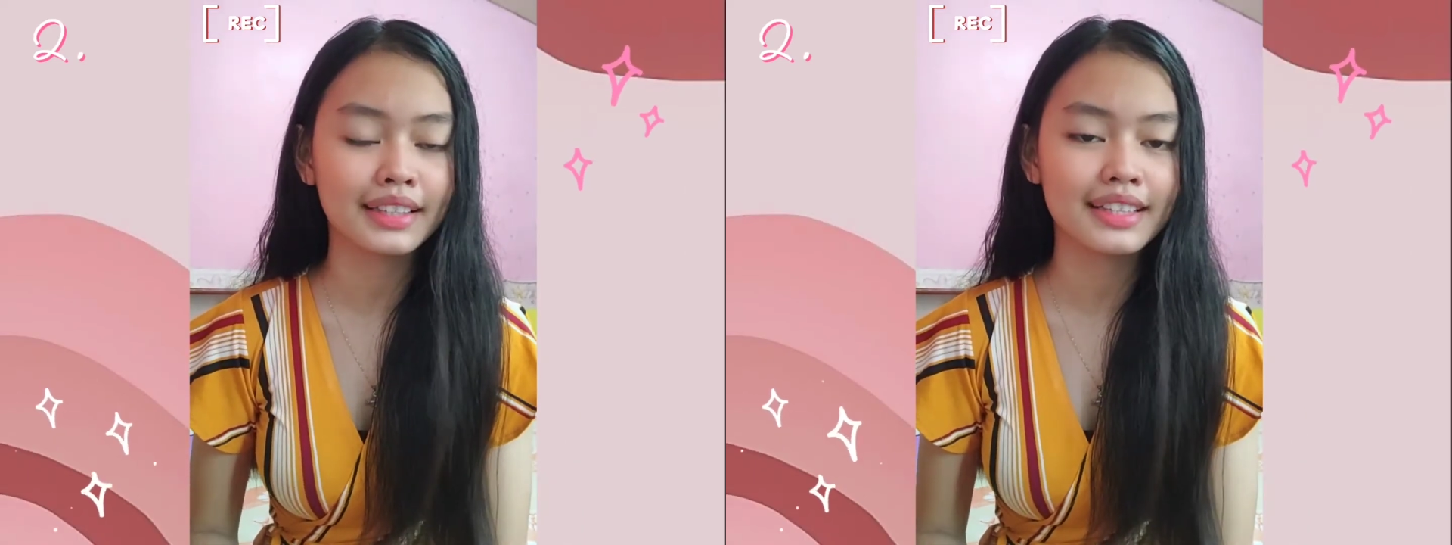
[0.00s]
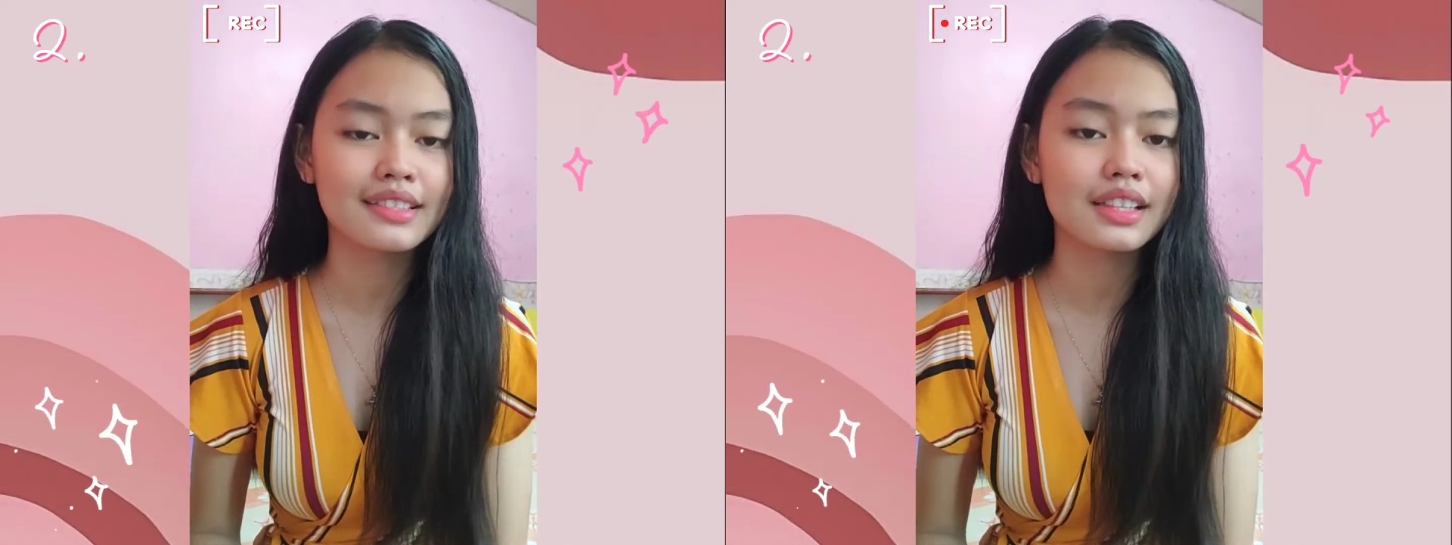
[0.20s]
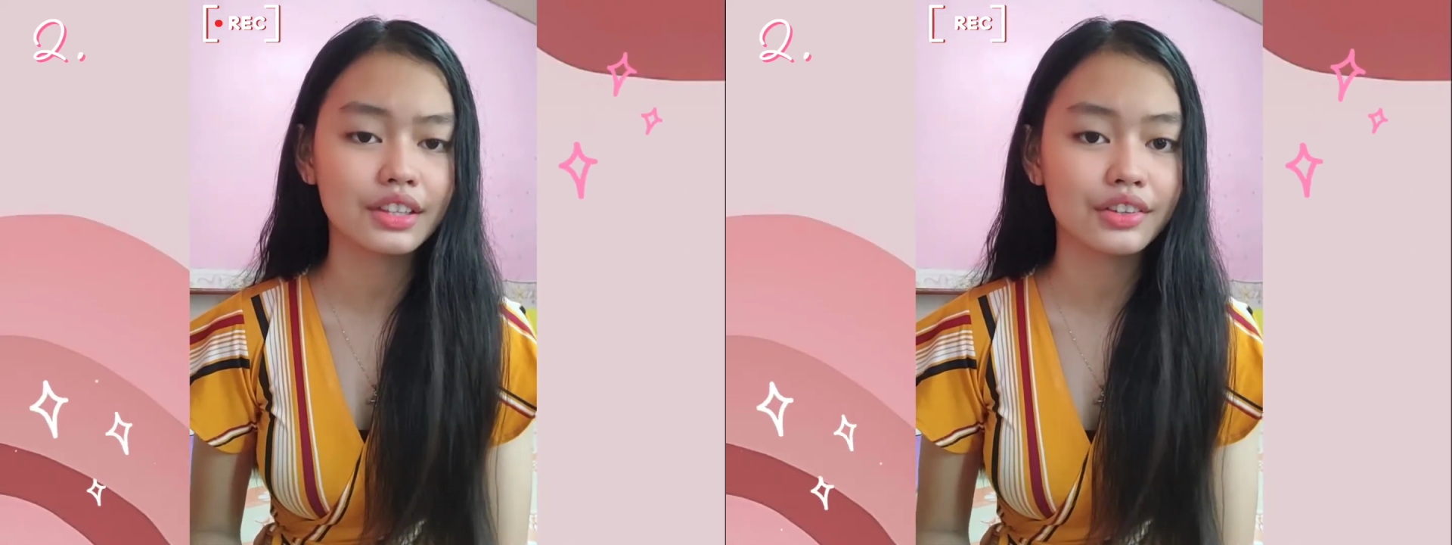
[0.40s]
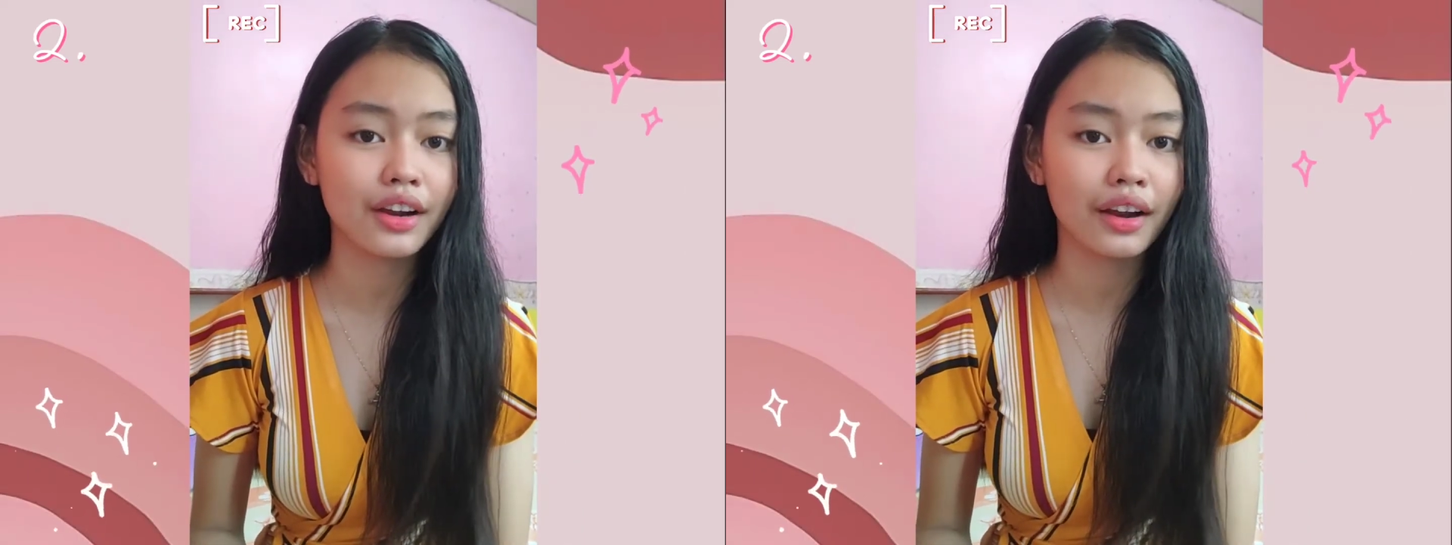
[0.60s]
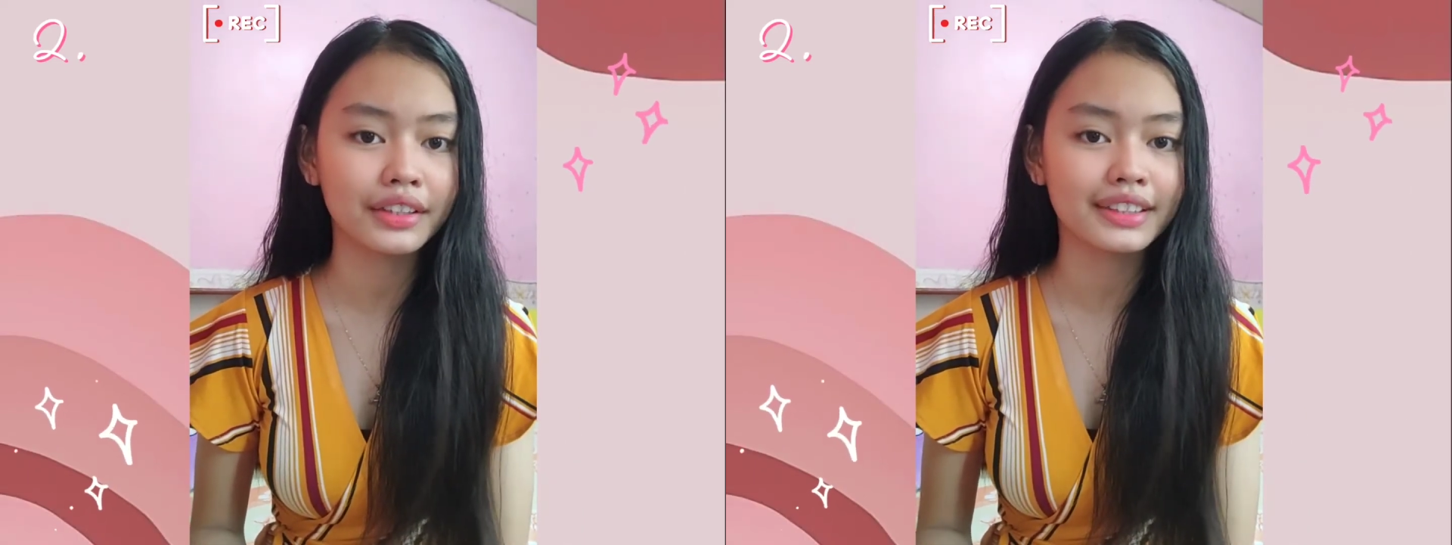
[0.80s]
is
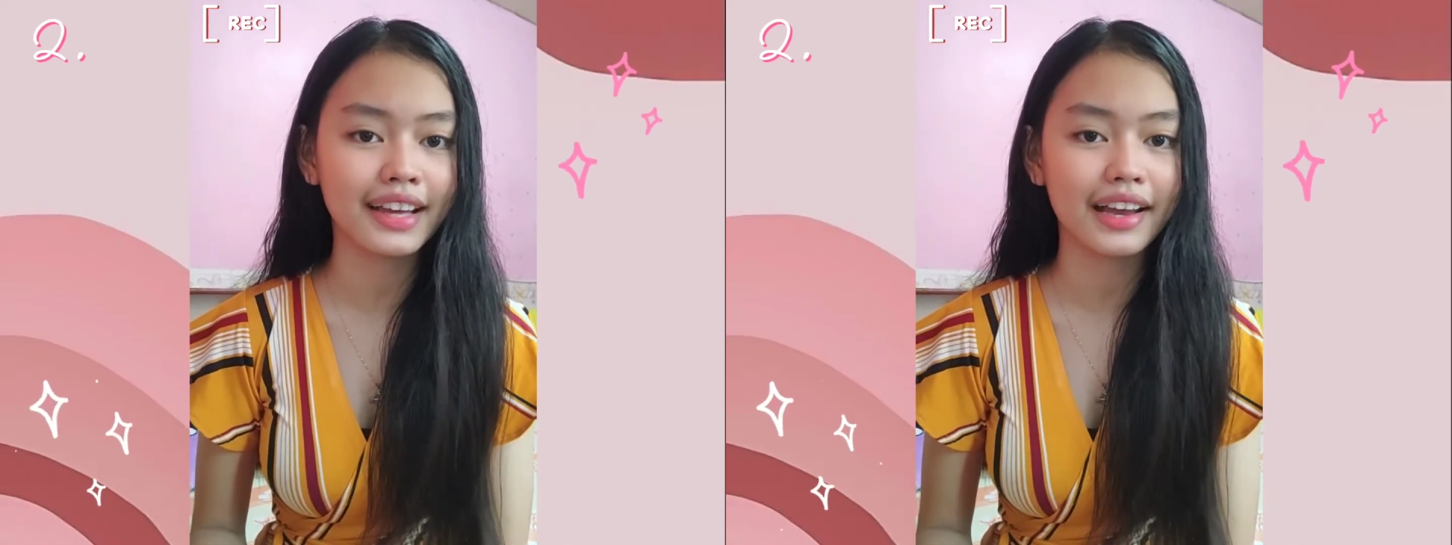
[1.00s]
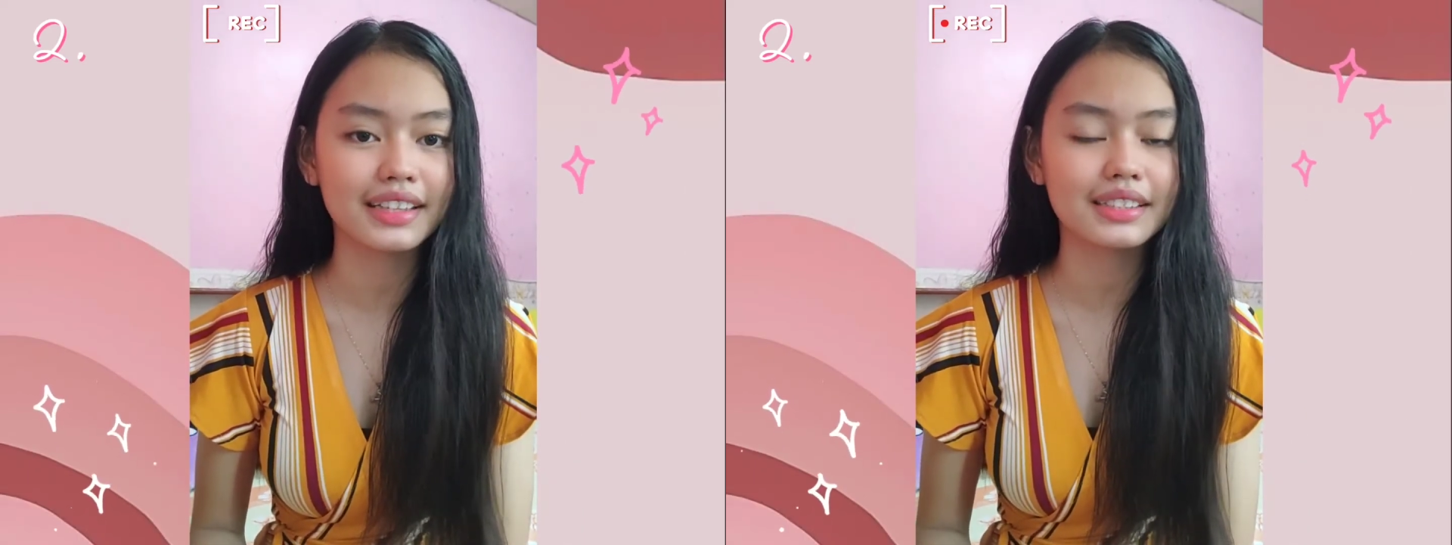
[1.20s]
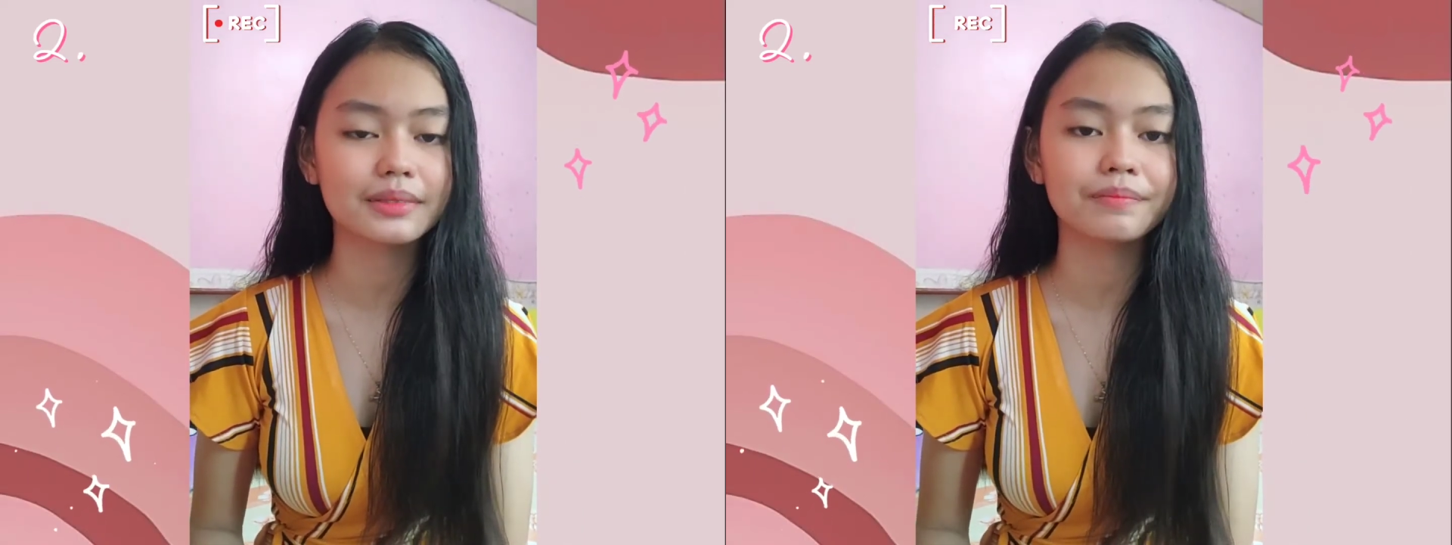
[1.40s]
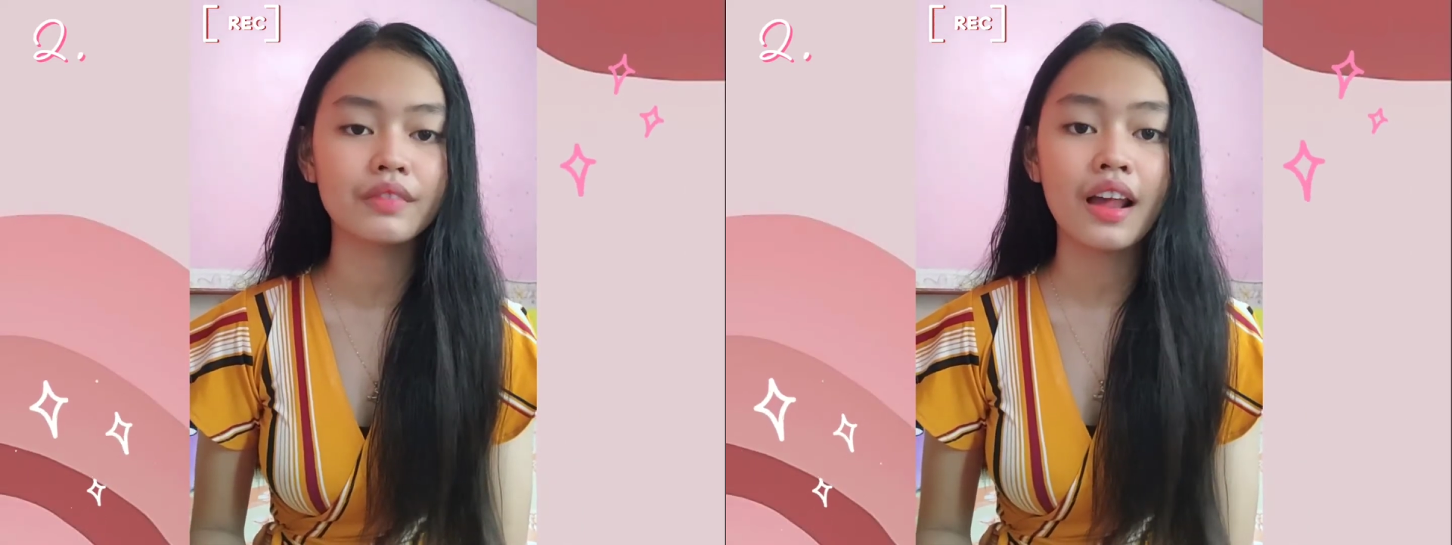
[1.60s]
literary texts.